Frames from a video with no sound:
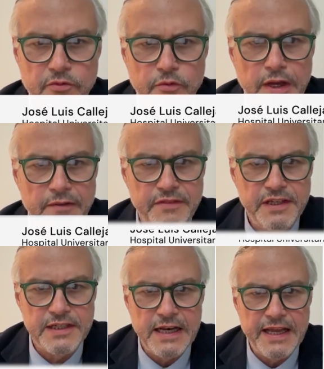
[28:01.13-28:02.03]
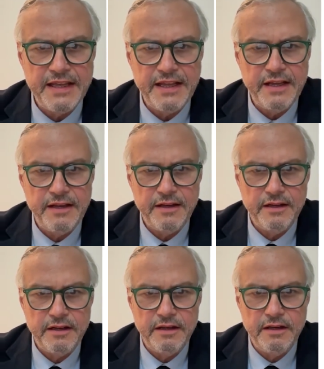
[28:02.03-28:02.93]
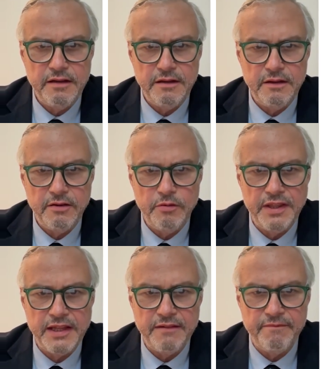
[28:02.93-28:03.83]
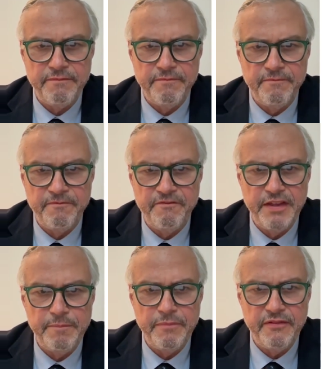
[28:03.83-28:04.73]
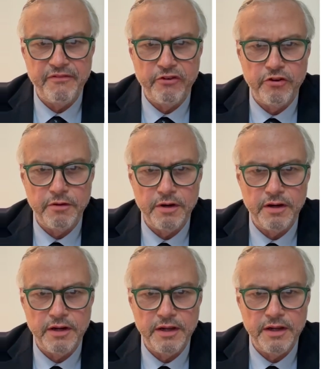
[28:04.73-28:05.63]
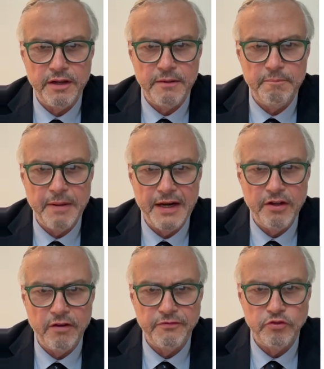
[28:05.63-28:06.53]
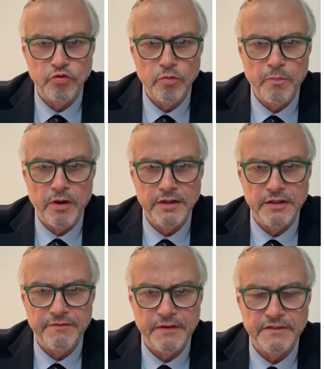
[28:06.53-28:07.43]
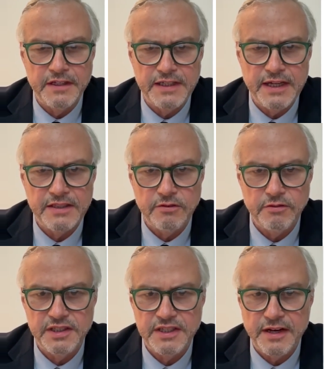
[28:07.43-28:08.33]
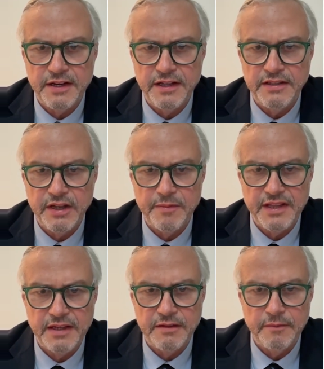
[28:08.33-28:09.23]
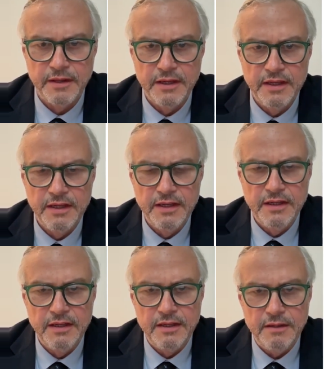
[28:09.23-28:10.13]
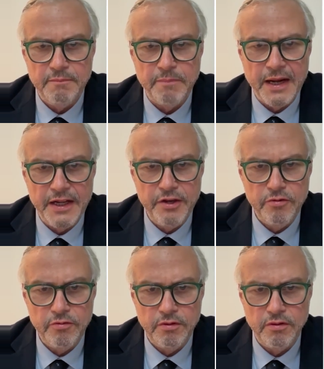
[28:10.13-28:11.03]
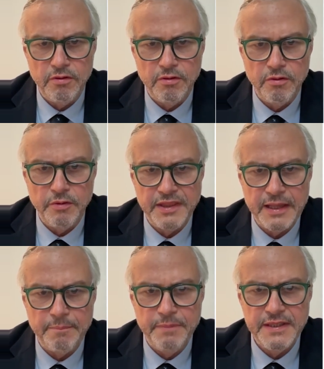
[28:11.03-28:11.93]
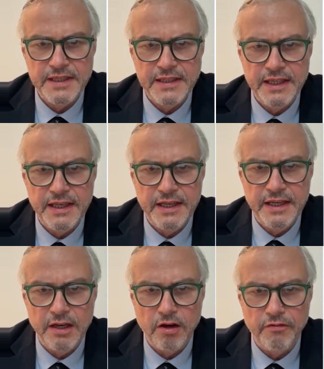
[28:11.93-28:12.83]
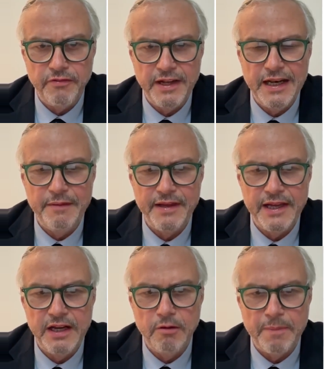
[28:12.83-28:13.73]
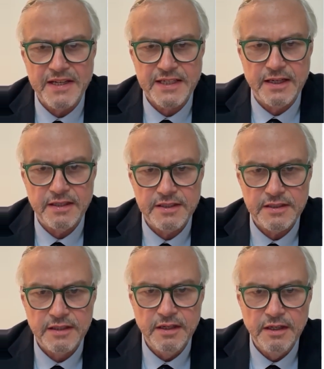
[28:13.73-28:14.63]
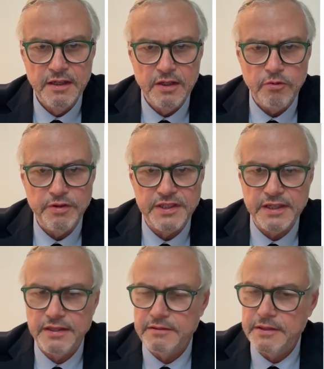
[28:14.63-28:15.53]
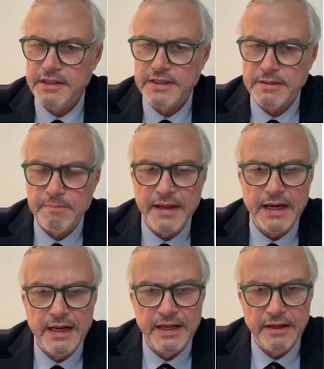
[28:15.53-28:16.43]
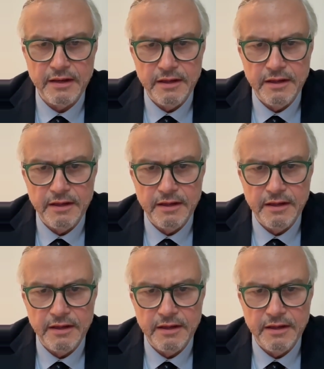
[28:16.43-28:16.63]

we have this lady with a FIB4 value of 2.56, which is an intermediate value, with a VCTE of 11 kilopascals, which it's mainly